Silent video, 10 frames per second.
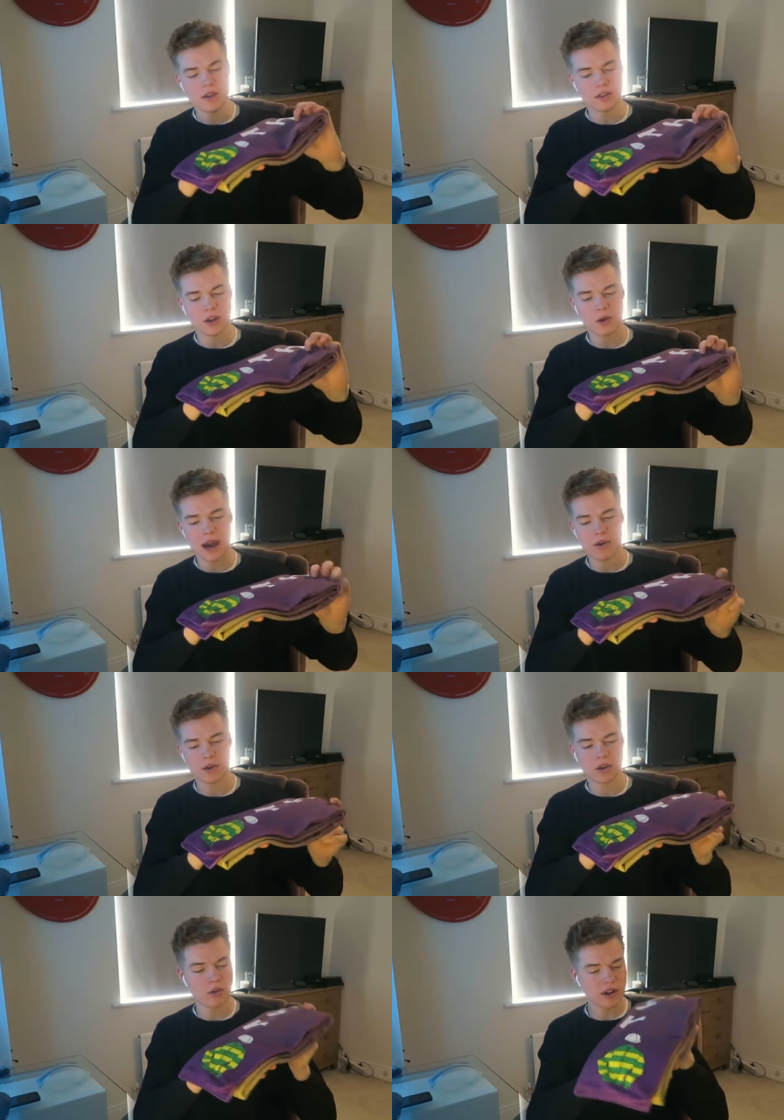So
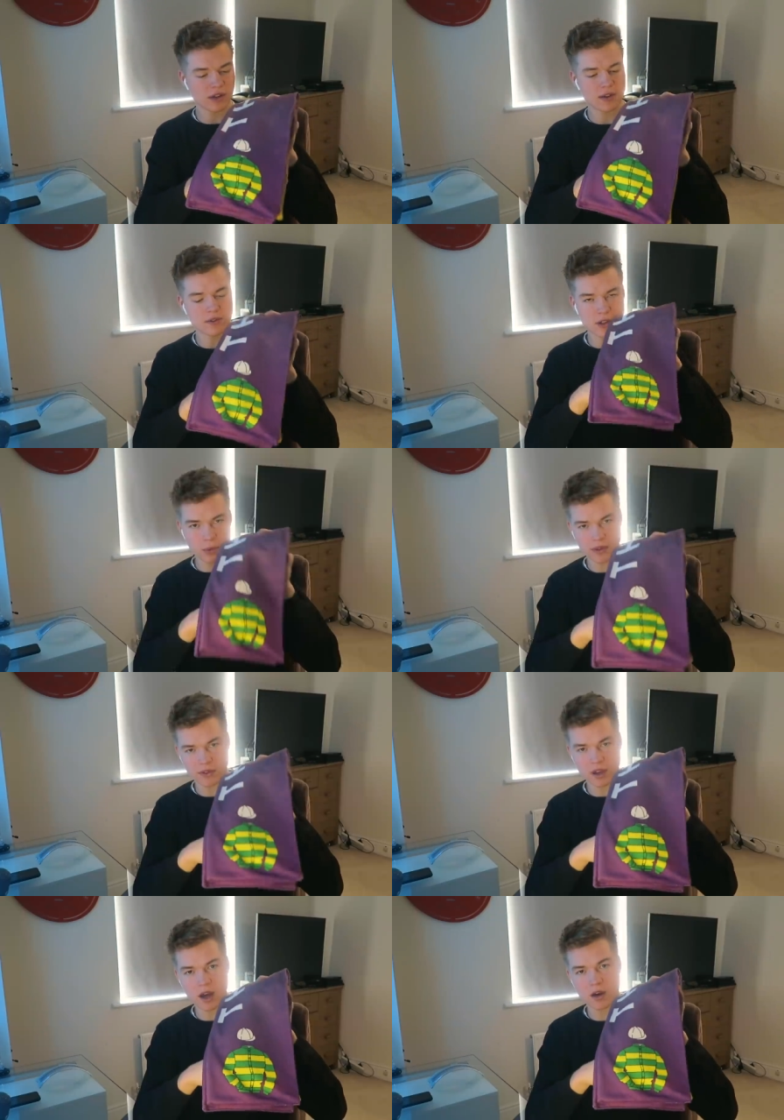Aaron, congratulations, you've won the
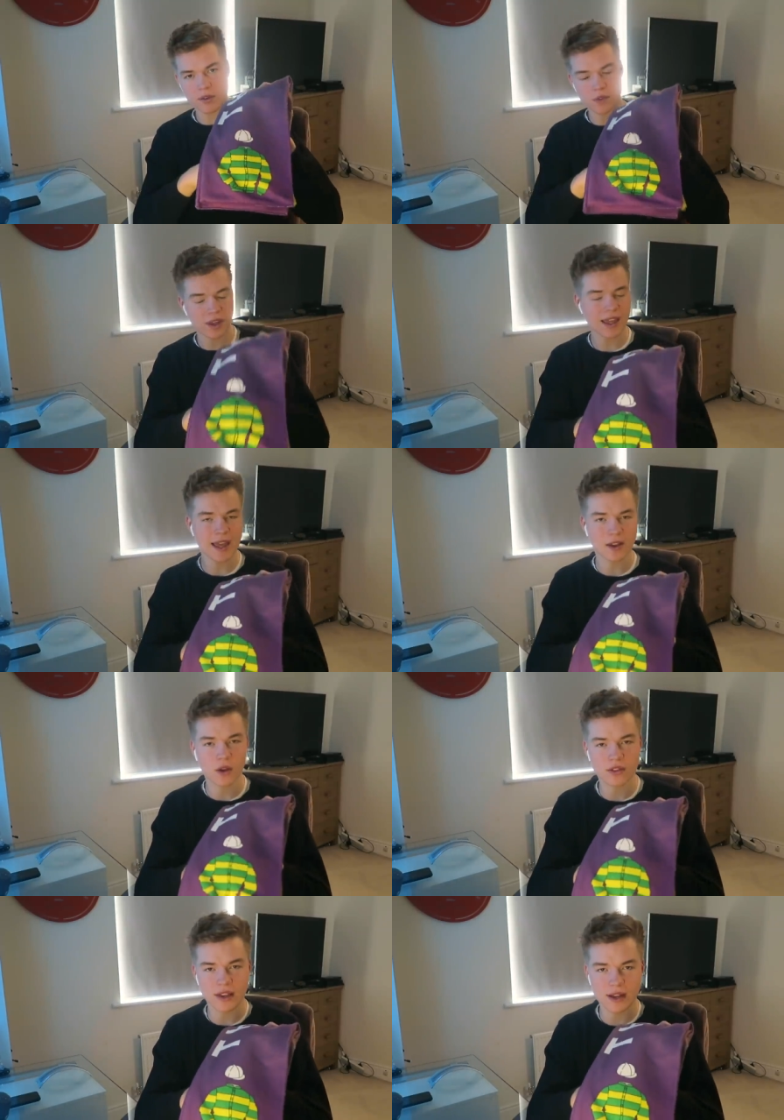scarf. If you can get in
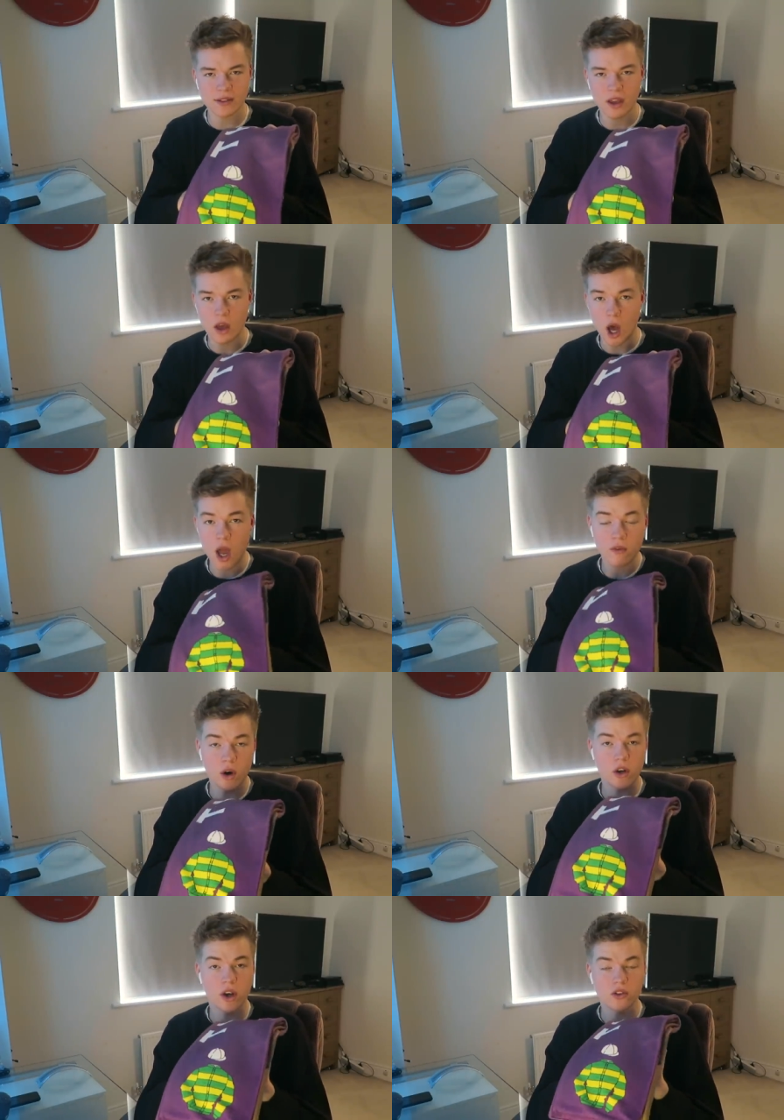contact
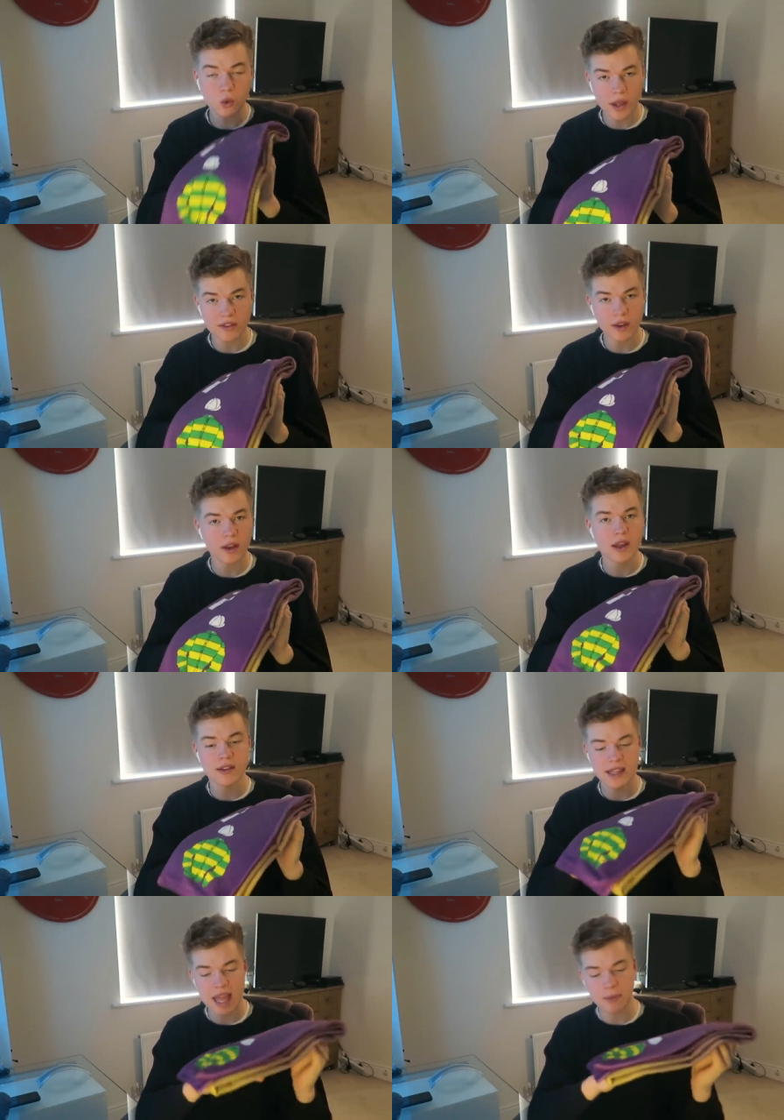over on our Twitter,
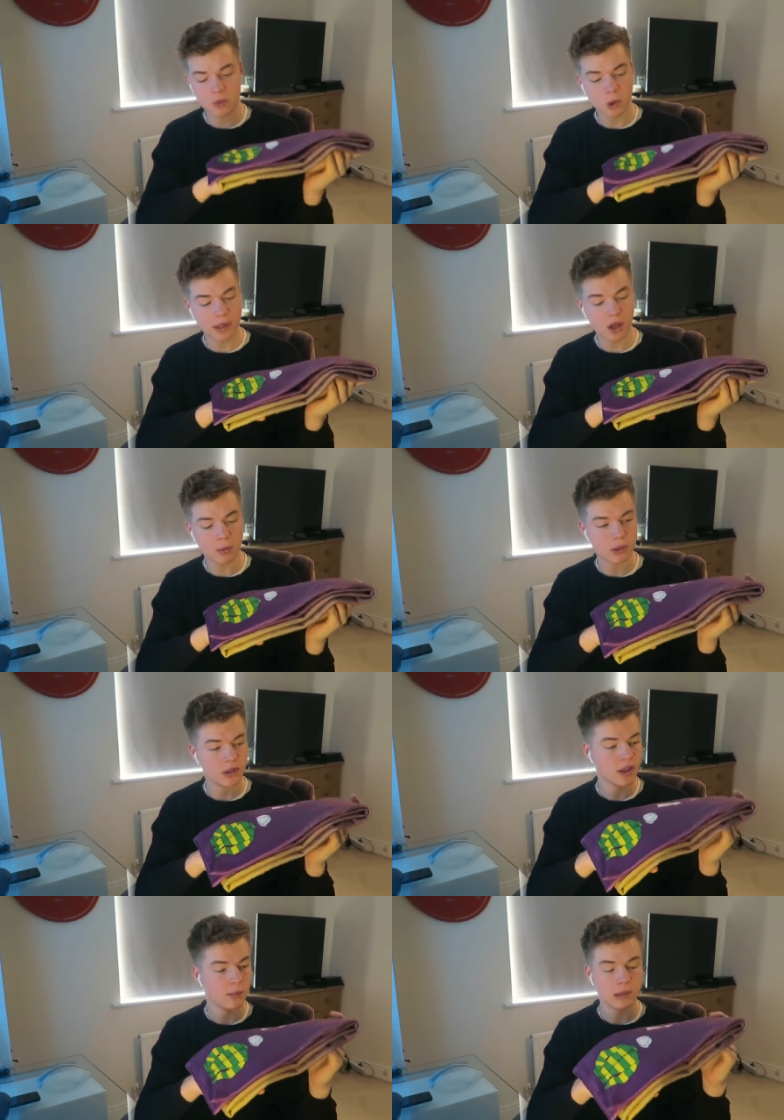DMs will be
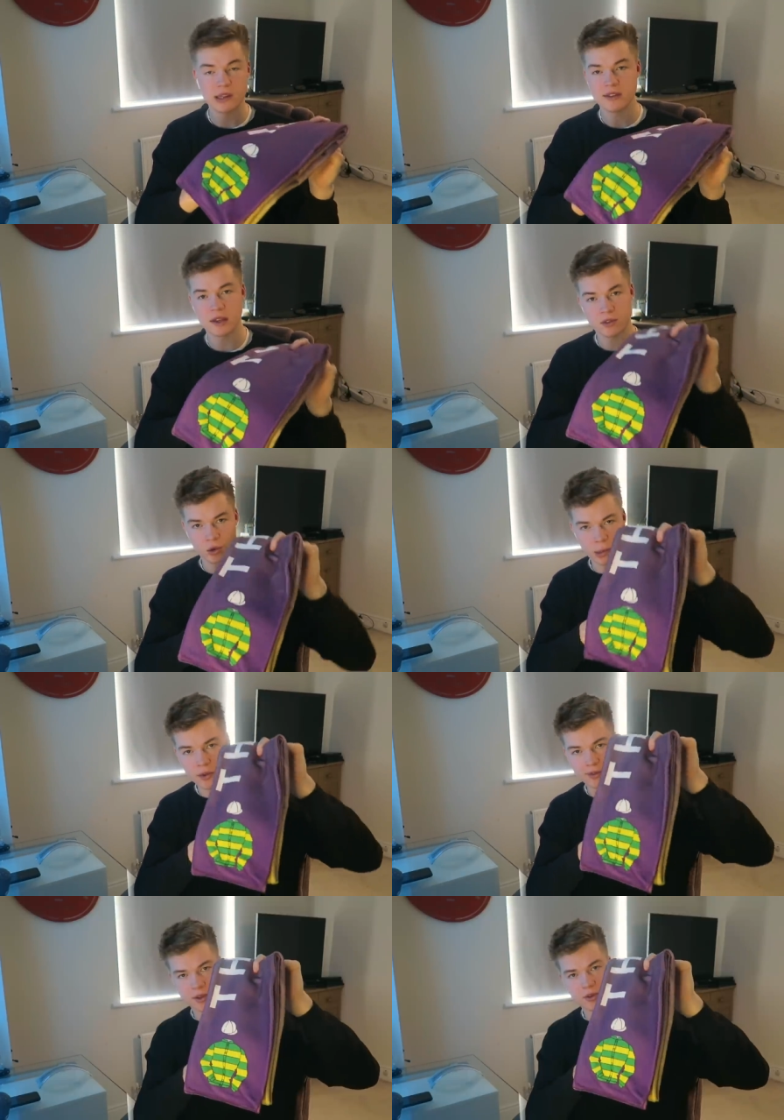open. Please send us your
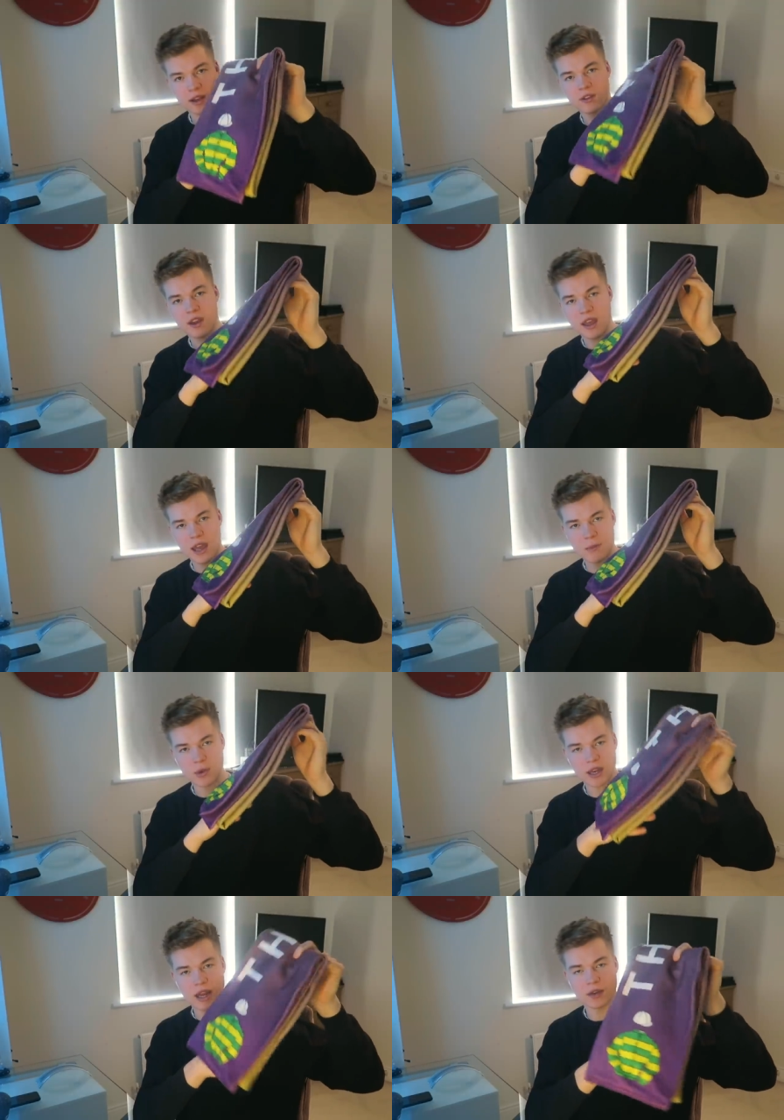postal address and
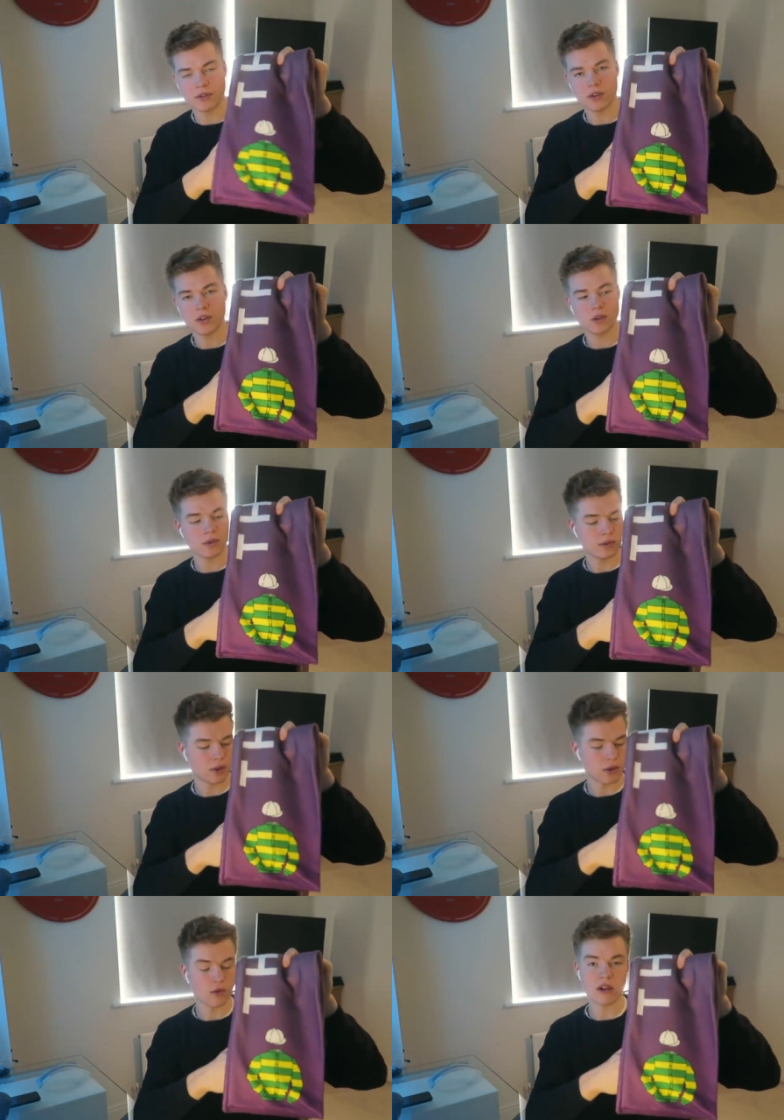we'll get it out to you.
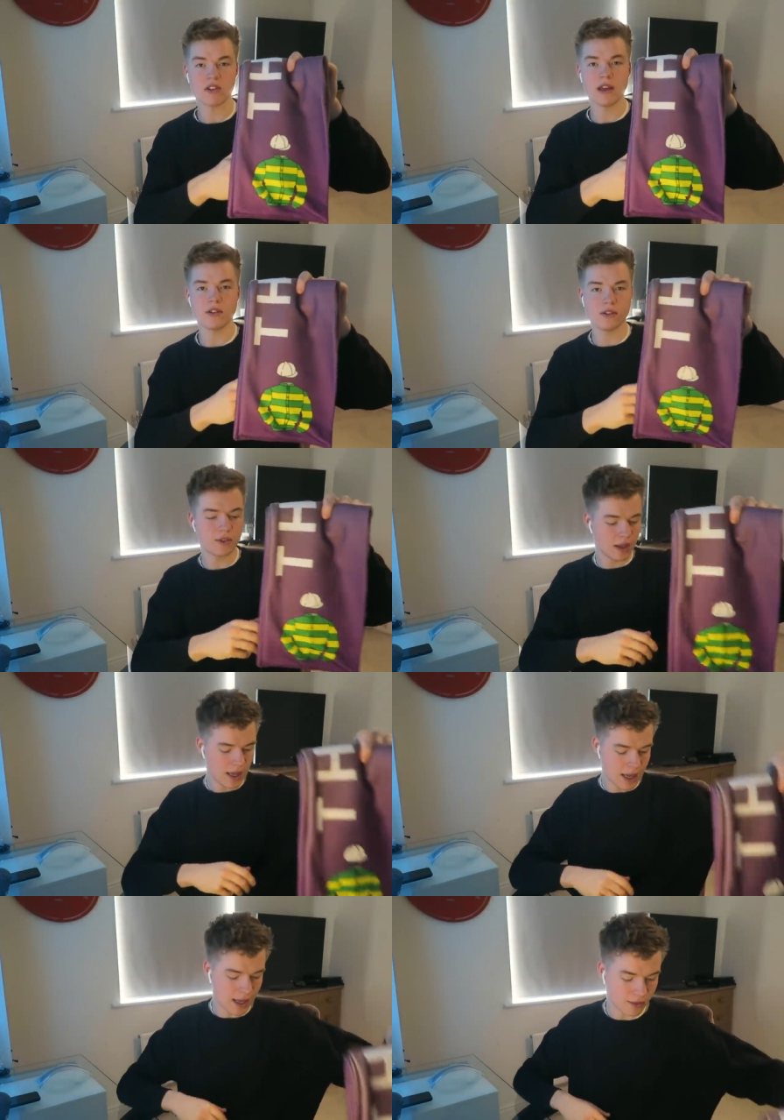So congratulations,
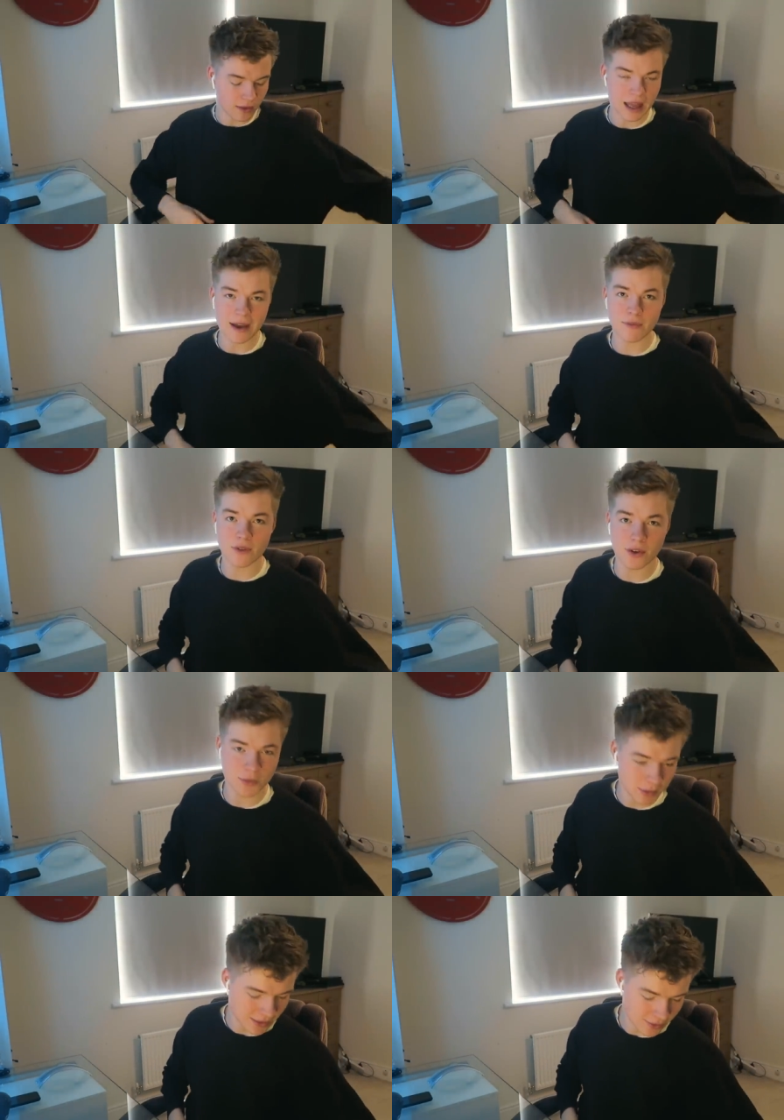and have
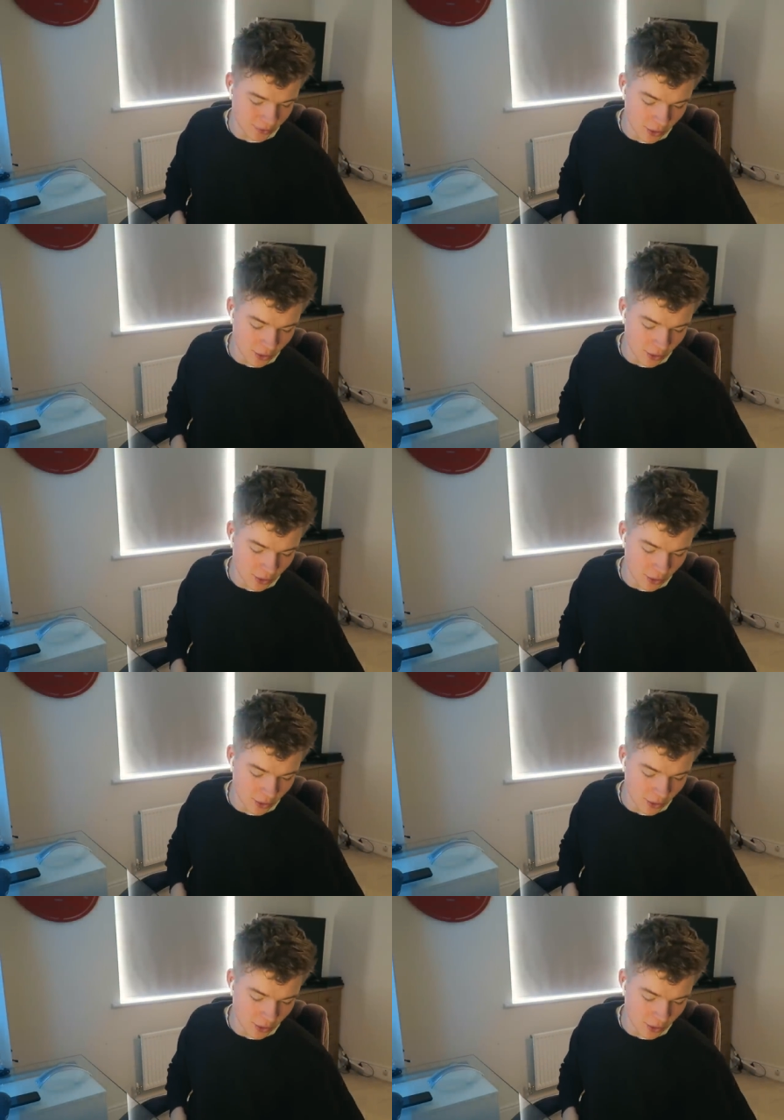fun with the